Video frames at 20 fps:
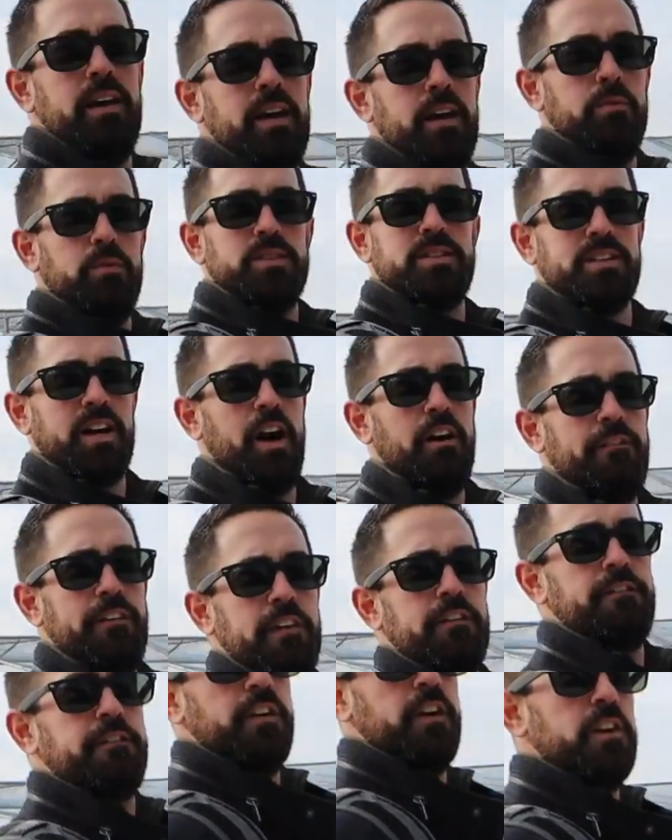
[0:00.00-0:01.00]
it was tough
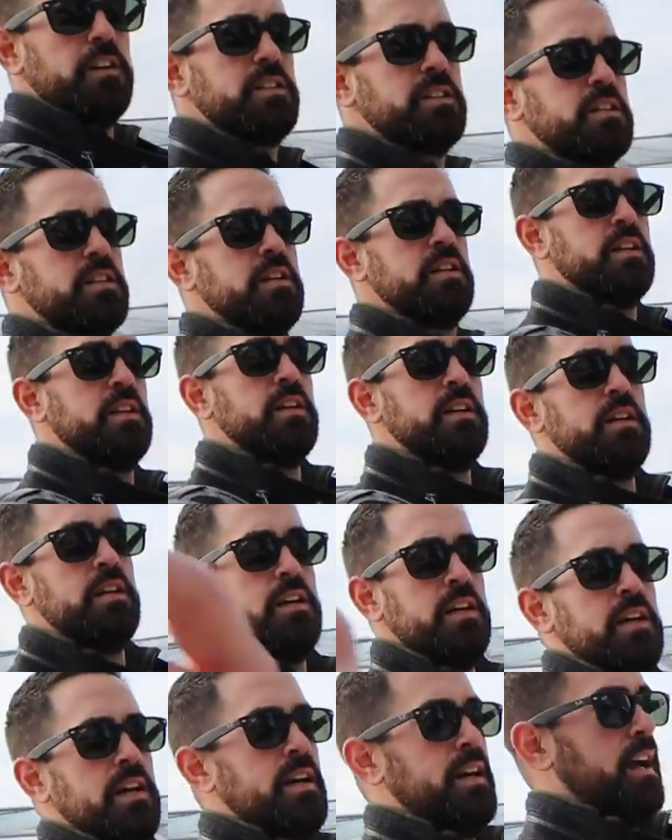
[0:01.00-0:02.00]
at first.
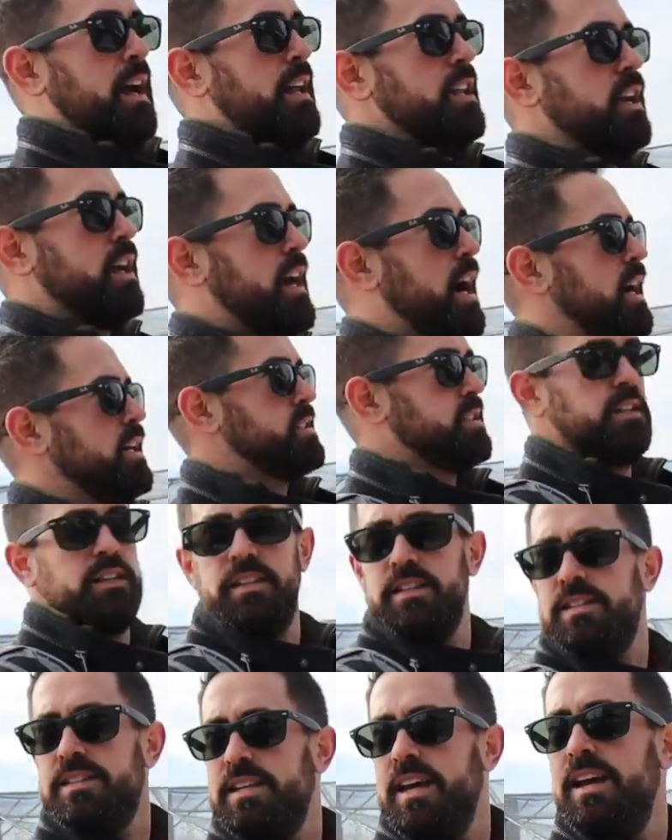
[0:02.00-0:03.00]
And you
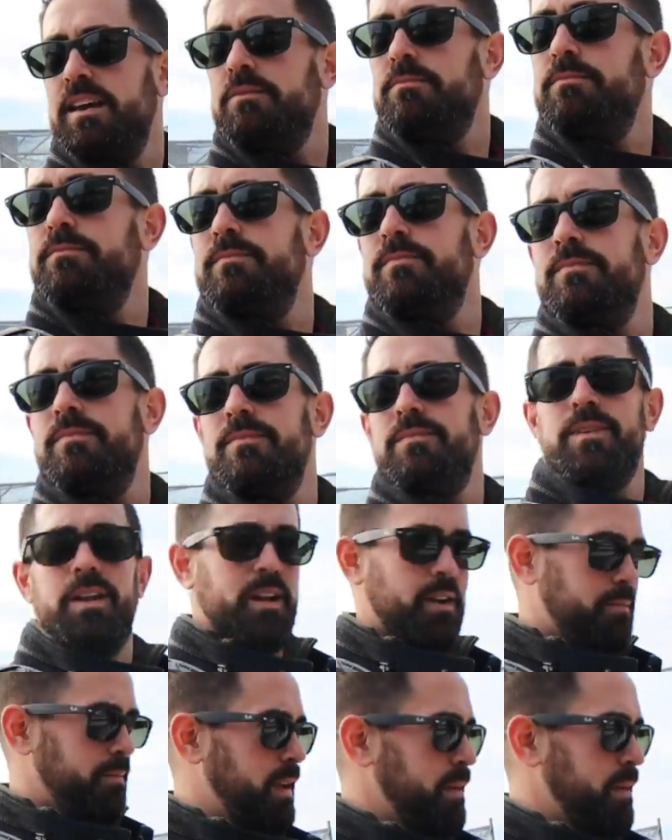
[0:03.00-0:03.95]
constantly said, you know,